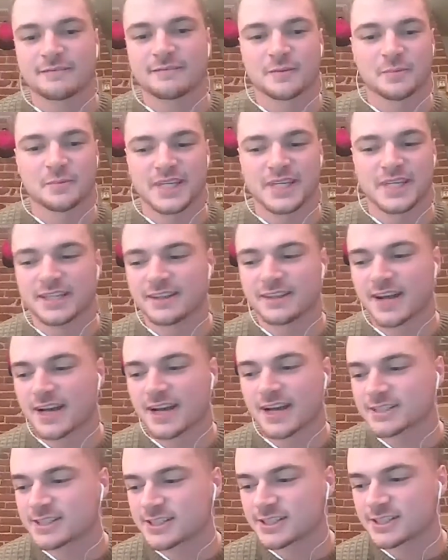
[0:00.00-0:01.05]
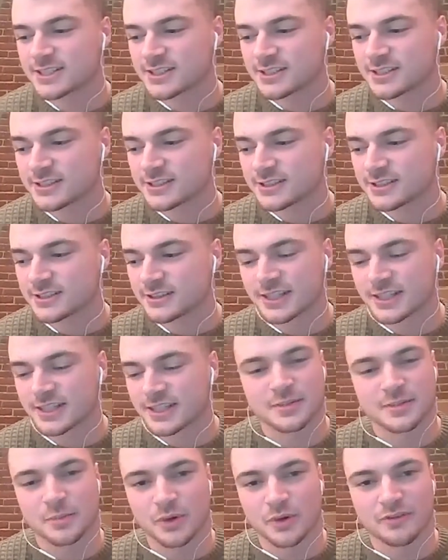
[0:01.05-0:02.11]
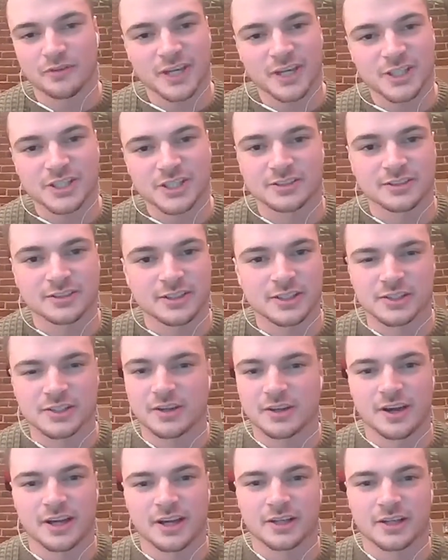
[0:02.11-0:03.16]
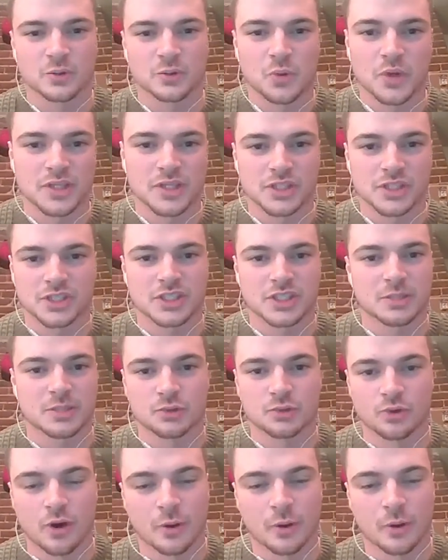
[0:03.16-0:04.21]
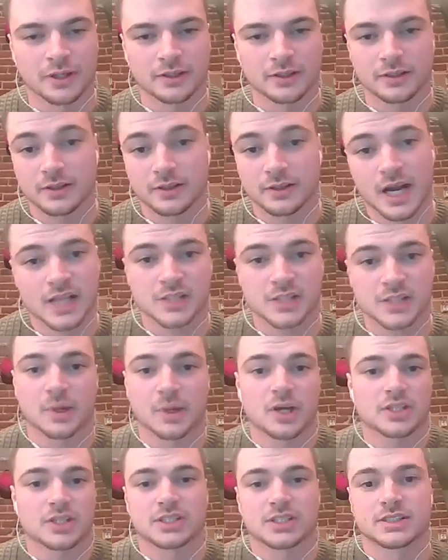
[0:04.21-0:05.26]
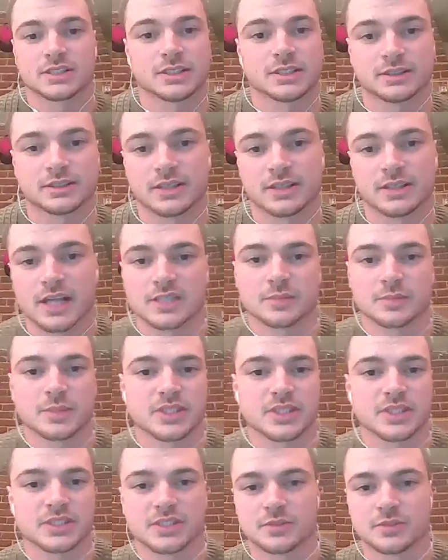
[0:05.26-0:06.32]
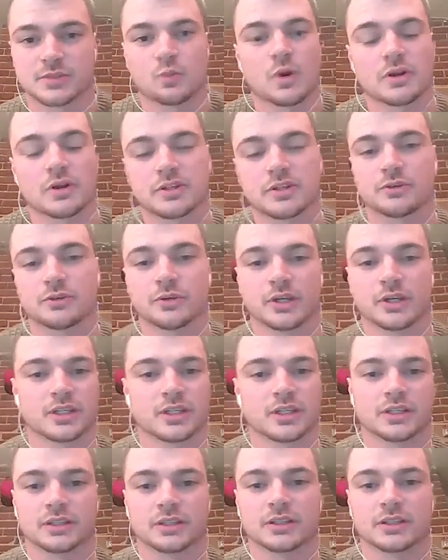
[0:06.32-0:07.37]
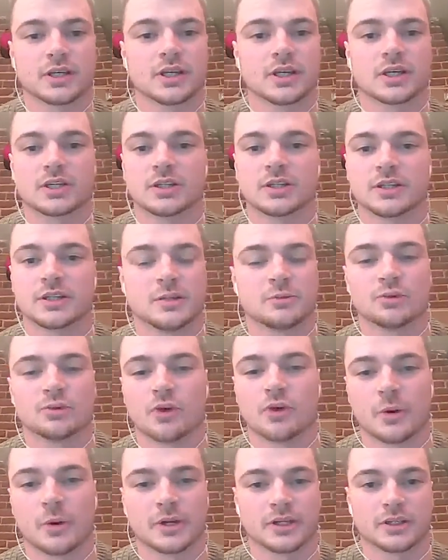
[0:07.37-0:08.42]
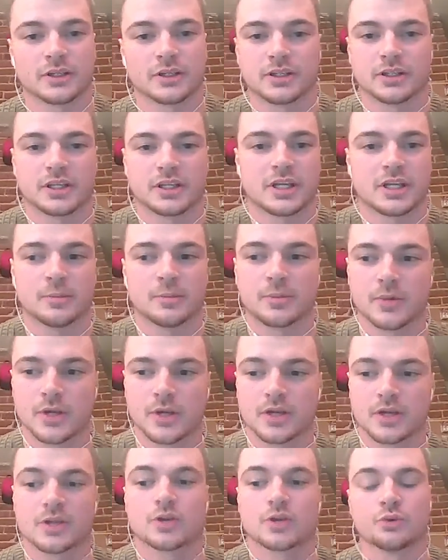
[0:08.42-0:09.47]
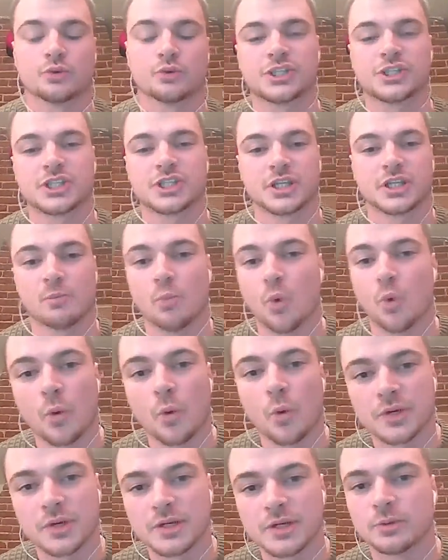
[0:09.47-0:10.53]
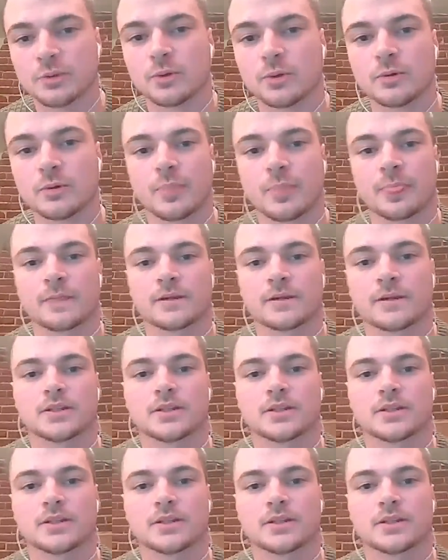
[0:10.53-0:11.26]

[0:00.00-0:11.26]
And for me, that's the motivation, is that I can always just keep growing as a person and as a business, and Wealthy Gorilla can keep growing and can keep reaching more people.